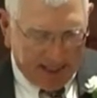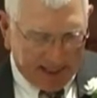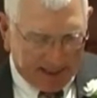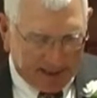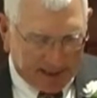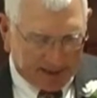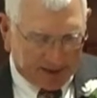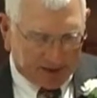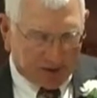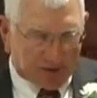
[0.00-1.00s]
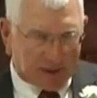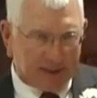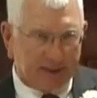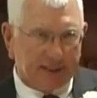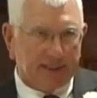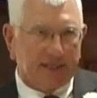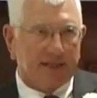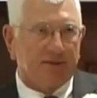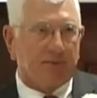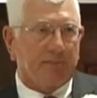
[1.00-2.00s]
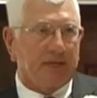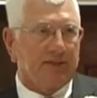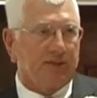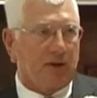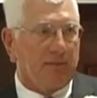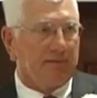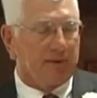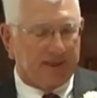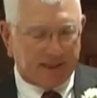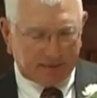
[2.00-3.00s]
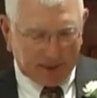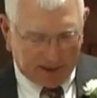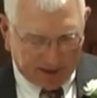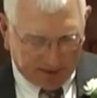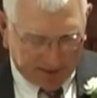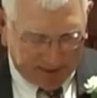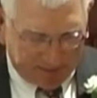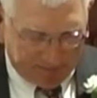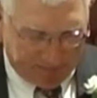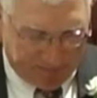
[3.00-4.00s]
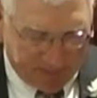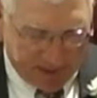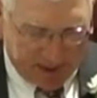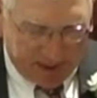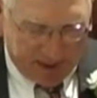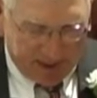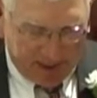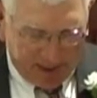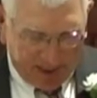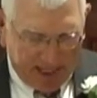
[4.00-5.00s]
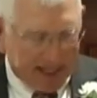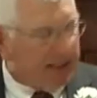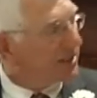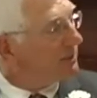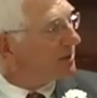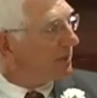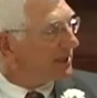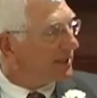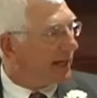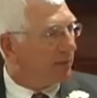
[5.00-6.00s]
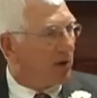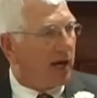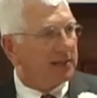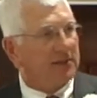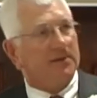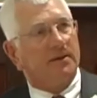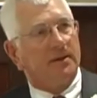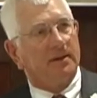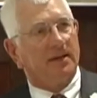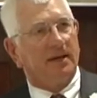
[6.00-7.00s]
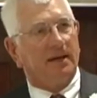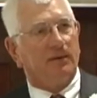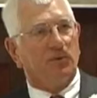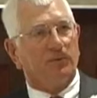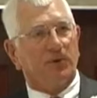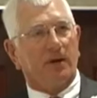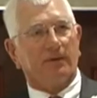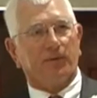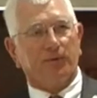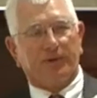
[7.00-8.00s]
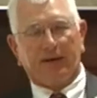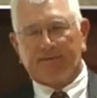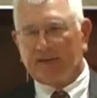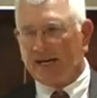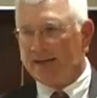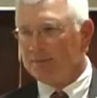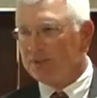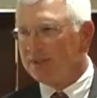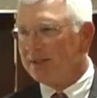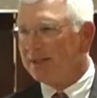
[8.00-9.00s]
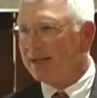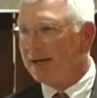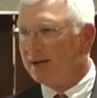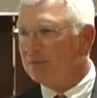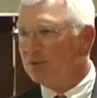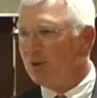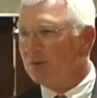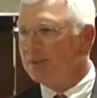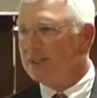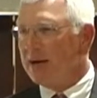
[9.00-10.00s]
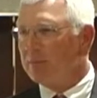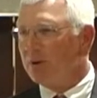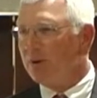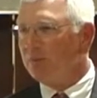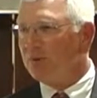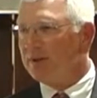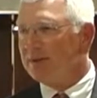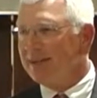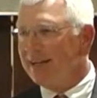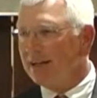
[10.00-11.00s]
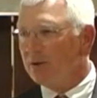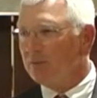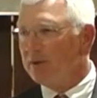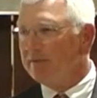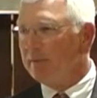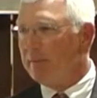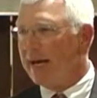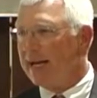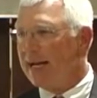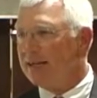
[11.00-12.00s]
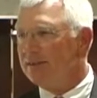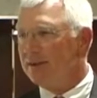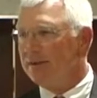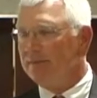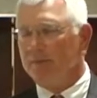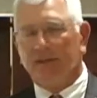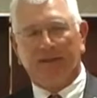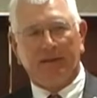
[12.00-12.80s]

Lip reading: And certainly she did a tremendous job of raising my children. And she was my stabilizer. When we got through tough times, I was always coming home with a little bit of a bad attitude.